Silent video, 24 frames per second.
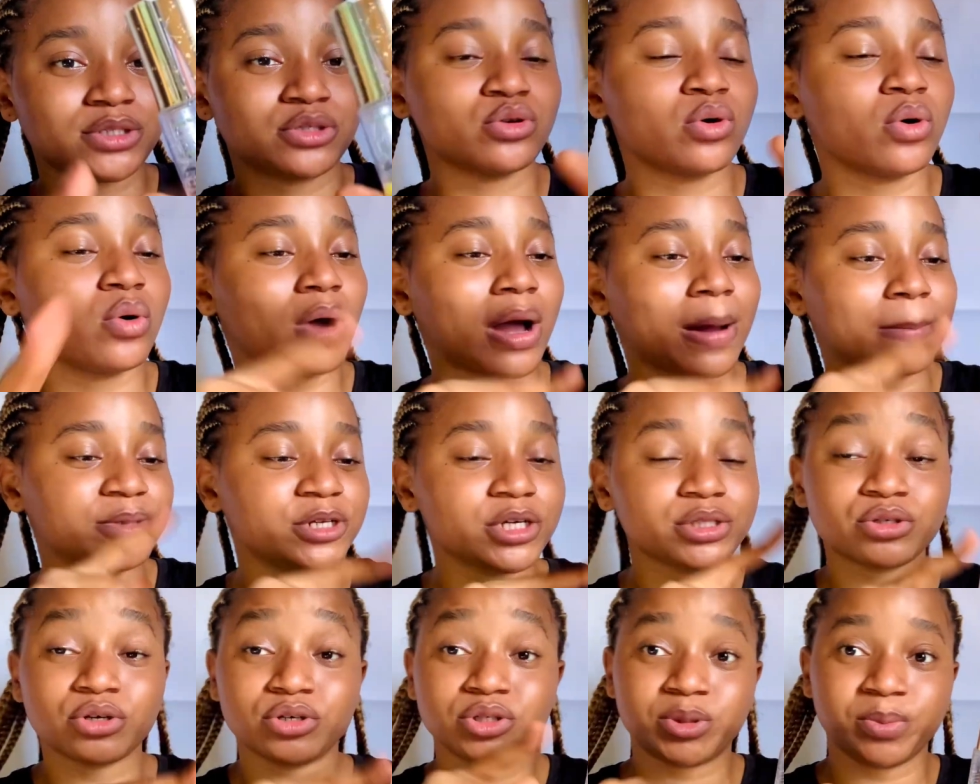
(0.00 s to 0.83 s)
So I'm
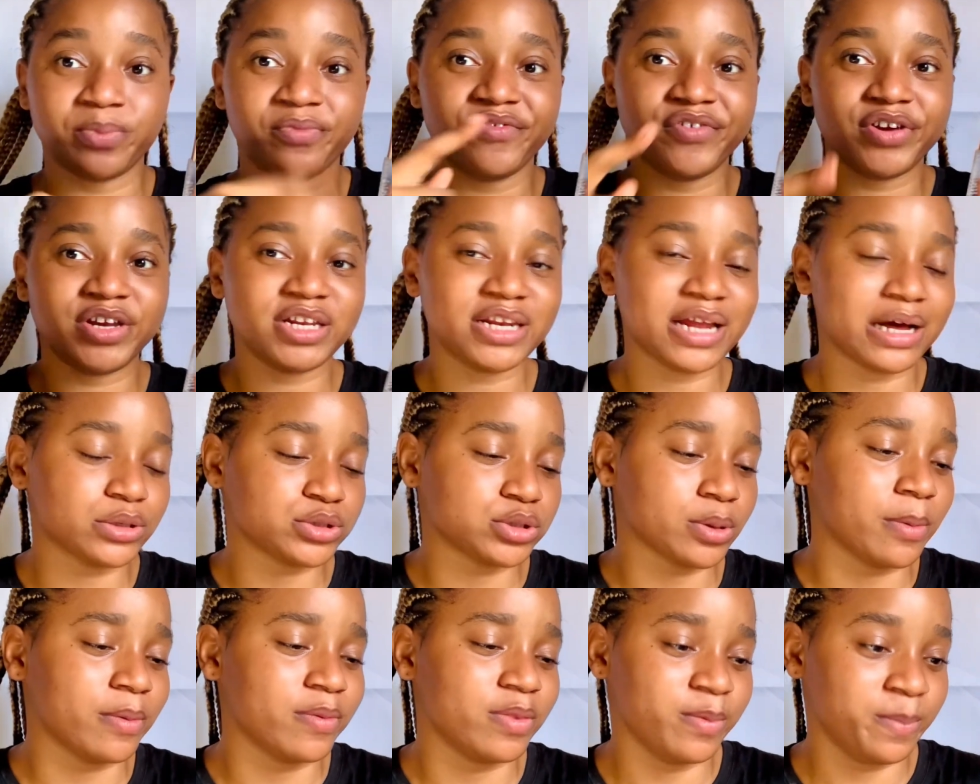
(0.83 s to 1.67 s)
just going to be reading
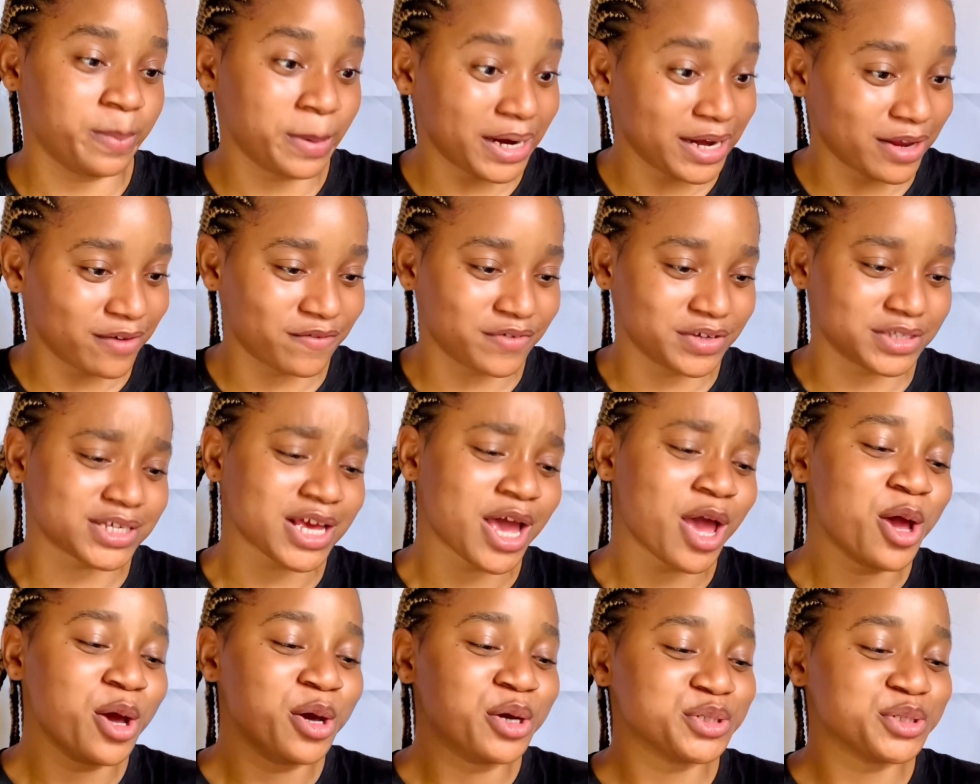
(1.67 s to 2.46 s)
out some of the benefits.